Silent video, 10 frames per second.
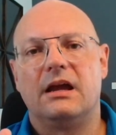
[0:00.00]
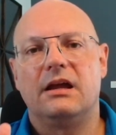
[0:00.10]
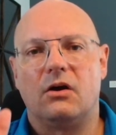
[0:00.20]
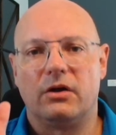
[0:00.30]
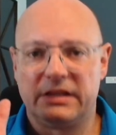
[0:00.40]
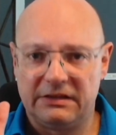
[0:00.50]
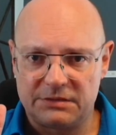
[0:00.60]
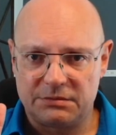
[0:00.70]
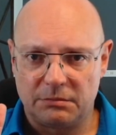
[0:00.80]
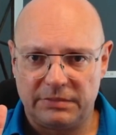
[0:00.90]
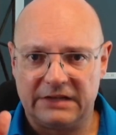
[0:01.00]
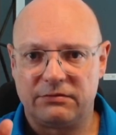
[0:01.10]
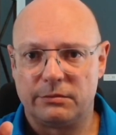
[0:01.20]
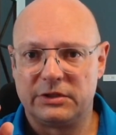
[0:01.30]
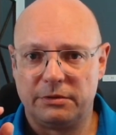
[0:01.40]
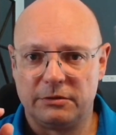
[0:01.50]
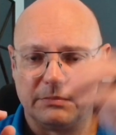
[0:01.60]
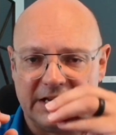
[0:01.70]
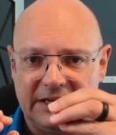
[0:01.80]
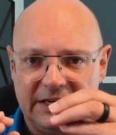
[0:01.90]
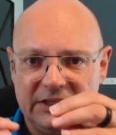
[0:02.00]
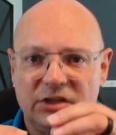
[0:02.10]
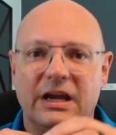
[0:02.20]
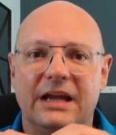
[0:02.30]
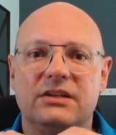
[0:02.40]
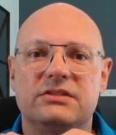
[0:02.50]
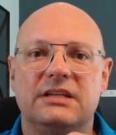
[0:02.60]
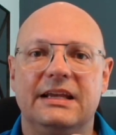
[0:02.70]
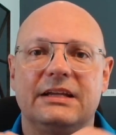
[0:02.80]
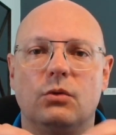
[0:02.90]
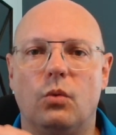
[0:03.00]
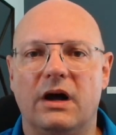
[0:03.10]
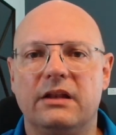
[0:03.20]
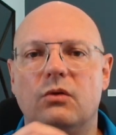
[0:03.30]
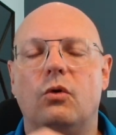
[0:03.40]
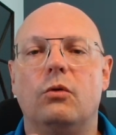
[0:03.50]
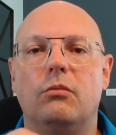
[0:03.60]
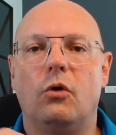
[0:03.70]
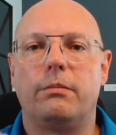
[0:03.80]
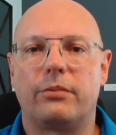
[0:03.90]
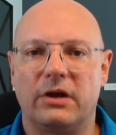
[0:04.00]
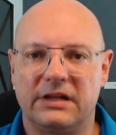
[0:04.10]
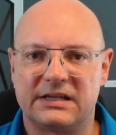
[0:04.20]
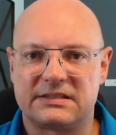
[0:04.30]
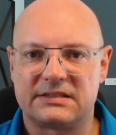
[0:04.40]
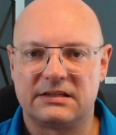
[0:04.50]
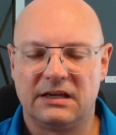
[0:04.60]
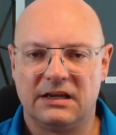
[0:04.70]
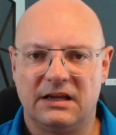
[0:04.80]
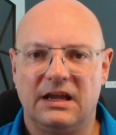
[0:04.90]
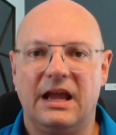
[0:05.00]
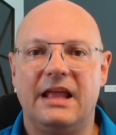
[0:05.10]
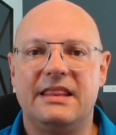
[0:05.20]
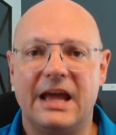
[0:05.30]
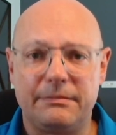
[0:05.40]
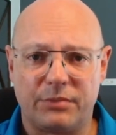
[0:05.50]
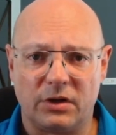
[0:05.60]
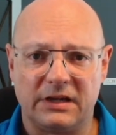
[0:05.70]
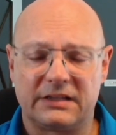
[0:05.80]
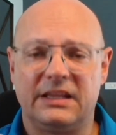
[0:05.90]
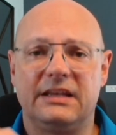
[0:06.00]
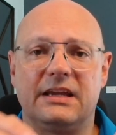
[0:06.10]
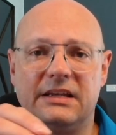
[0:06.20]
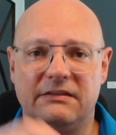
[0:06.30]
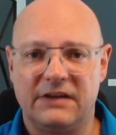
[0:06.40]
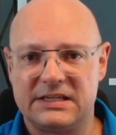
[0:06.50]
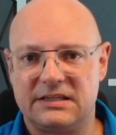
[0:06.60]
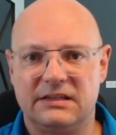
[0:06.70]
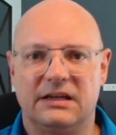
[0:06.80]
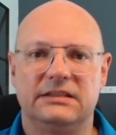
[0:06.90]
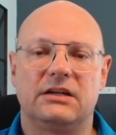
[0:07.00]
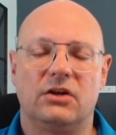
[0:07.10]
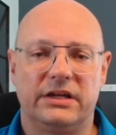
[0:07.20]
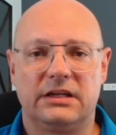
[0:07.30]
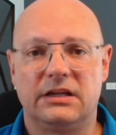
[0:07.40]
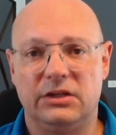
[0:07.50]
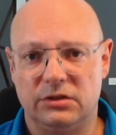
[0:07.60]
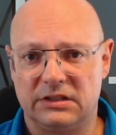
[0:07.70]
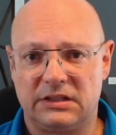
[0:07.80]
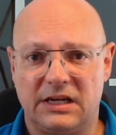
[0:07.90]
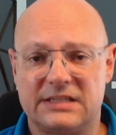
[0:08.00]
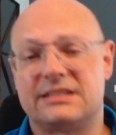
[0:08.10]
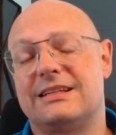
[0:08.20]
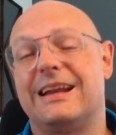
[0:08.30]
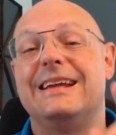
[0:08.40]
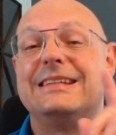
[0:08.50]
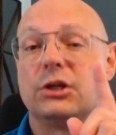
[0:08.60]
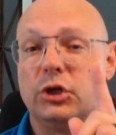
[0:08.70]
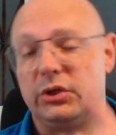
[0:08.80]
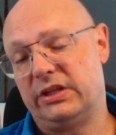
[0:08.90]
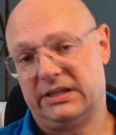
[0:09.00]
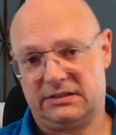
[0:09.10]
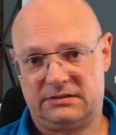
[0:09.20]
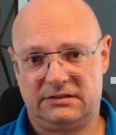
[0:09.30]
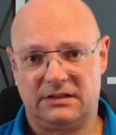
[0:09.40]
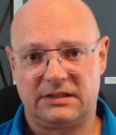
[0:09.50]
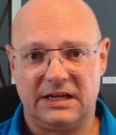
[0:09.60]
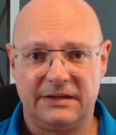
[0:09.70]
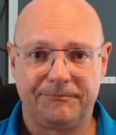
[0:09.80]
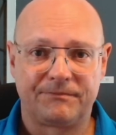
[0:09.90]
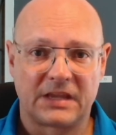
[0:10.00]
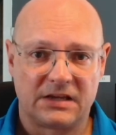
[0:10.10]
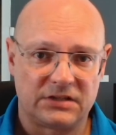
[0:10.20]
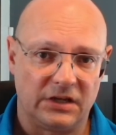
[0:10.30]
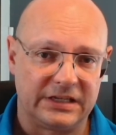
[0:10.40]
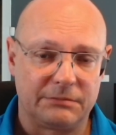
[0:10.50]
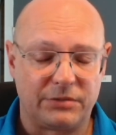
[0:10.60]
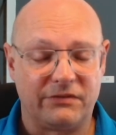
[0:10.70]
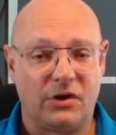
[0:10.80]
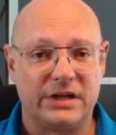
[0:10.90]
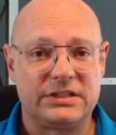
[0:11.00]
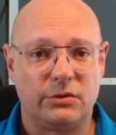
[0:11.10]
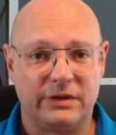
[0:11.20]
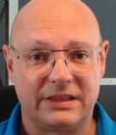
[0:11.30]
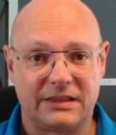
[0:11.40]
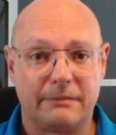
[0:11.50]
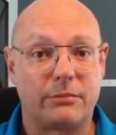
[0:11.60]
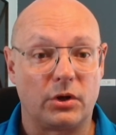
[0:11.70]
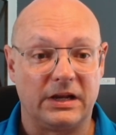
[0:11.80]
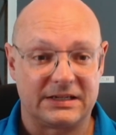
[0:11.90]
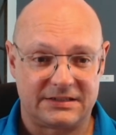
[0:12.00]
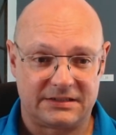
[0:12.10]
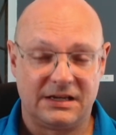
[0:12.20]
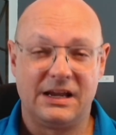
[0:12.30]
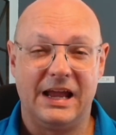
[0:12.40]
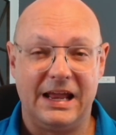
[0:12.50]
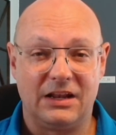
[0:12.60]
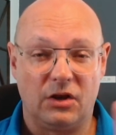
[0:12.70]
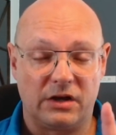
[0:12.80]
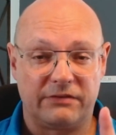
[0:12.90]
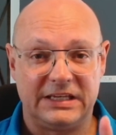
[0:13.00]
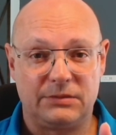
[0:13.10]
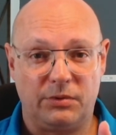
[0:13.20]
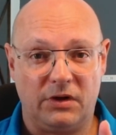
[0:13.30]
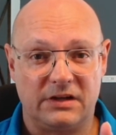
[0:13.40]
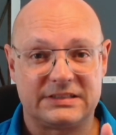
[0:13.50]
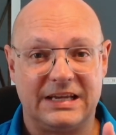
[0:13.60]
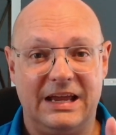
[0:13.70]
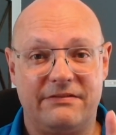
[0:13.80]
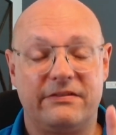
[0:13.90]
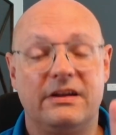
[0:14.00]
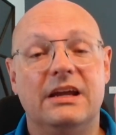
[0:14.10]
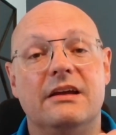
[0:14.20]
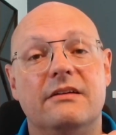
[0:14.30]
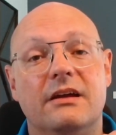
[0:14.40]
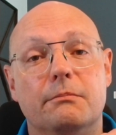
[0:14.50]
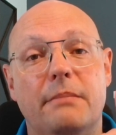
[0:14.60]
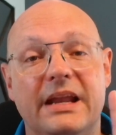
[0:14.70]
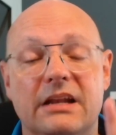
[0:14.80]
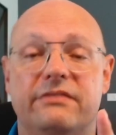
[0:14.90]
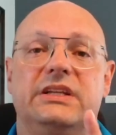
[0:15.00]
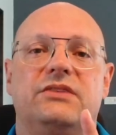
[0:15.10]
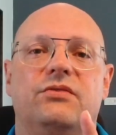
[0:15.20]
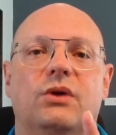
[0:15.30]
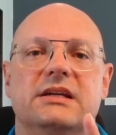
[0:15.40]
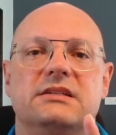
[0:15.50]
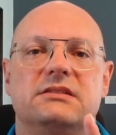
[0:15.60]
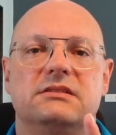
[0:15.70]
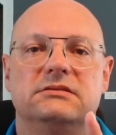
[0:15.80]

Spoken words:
on the investment platform, you put money in, you're going to select one or more products, and that product then can invest in the underlying unit trusts. It's a good thing, okay? So it provides you with products, and a lot of these products have benefits for us.